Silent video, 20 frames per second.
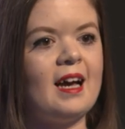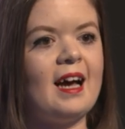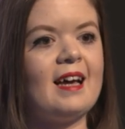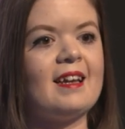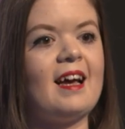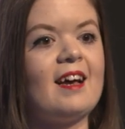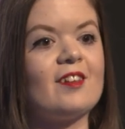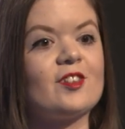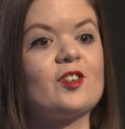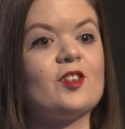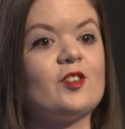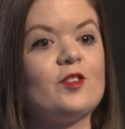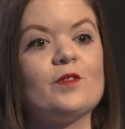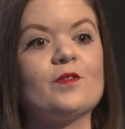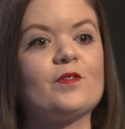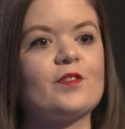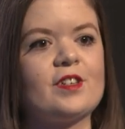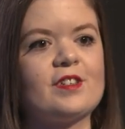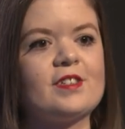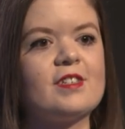and asking
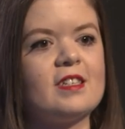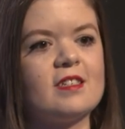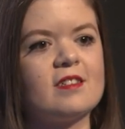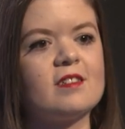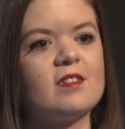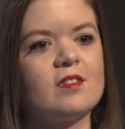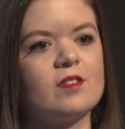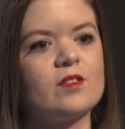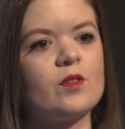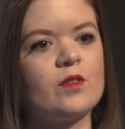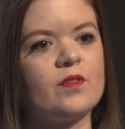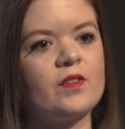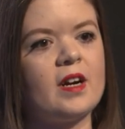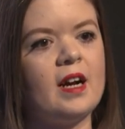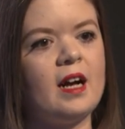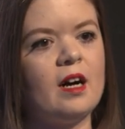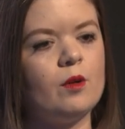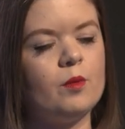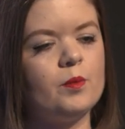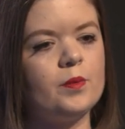you for assistance or for
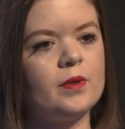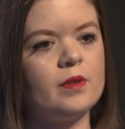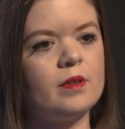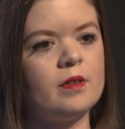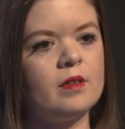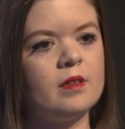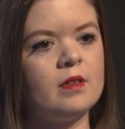help.